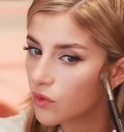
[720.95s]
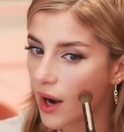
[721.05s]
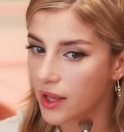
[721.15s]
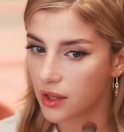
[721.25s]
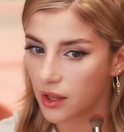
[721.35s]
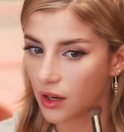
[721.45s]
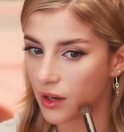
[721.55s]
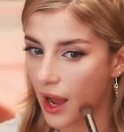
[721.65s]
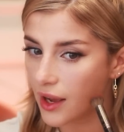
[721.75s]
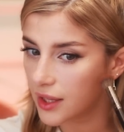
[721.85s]
right here,
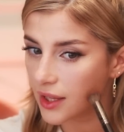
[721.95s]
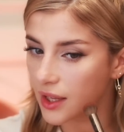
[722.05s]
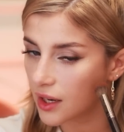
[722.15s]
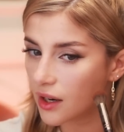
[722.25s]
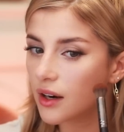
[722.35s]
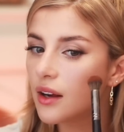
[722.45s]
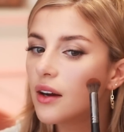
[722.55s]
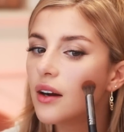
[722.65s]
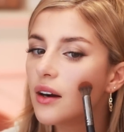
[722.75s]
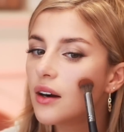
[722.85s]
not here,
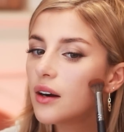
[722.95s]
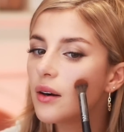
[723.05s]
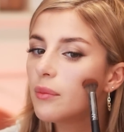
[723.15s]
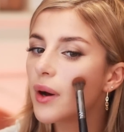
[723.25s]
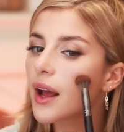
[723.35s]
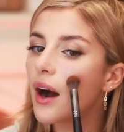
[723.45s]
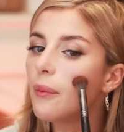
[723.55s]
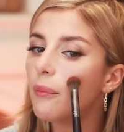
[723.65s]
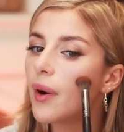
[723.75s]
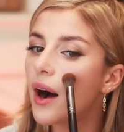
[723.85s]
but
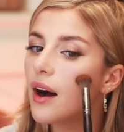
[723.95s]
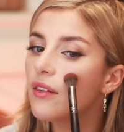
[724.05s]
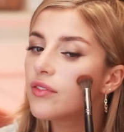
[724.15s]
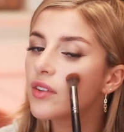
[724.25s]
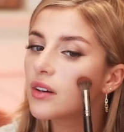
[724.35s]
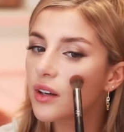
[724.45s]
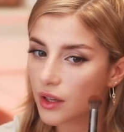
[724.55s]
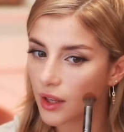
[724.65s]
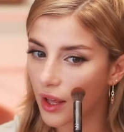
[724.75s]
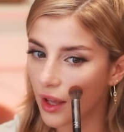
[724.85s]
above
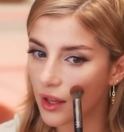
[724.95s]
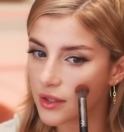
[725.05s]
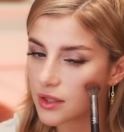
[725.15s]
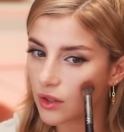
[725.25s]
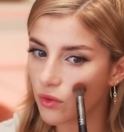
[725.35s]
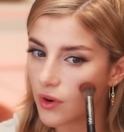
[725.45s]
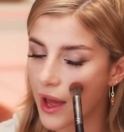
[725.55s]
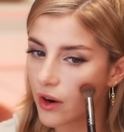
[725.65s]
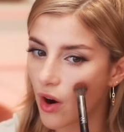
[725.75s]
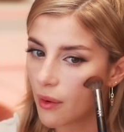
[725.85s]
and
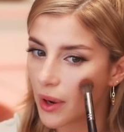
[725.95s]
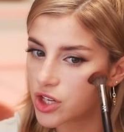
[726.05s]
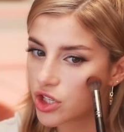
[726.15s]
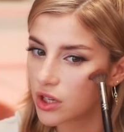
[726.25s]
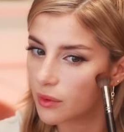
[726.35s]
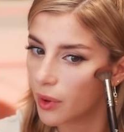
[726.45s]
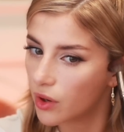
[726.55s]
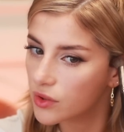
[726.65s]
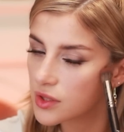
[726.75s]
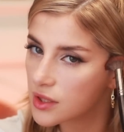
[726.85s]
right around my
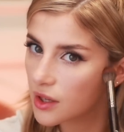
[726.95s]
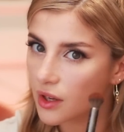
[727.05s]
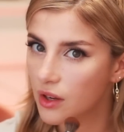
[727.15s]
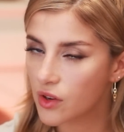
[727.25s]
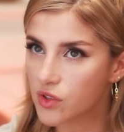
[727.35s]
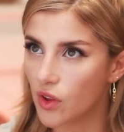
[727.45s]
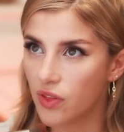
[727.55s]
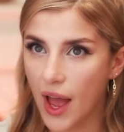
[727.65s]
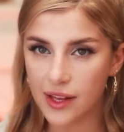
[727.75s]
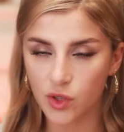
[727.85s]
cheekbones. So
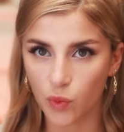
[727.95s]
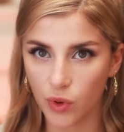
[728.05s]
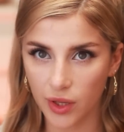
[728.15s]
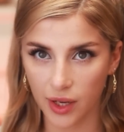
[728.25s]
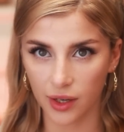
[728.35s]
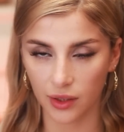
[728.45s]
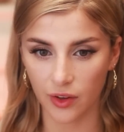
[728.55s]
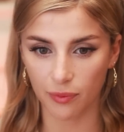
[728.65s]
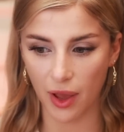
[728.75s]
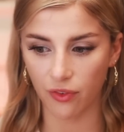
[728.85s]
that's really gonna
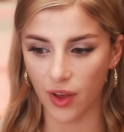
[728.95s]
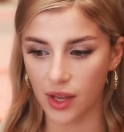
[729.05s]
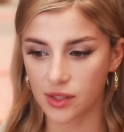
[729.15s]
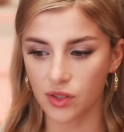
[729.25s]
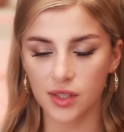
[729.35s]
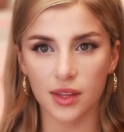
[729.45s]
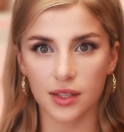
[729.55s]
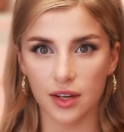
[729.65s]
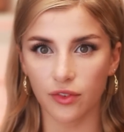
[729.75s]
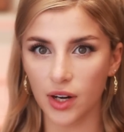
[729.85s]
lift my face. You see
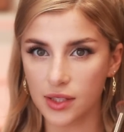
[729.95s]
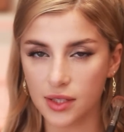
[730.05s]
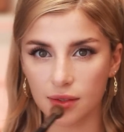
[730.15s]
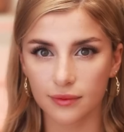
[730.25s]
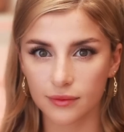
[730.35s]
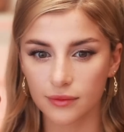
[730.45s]
the difference?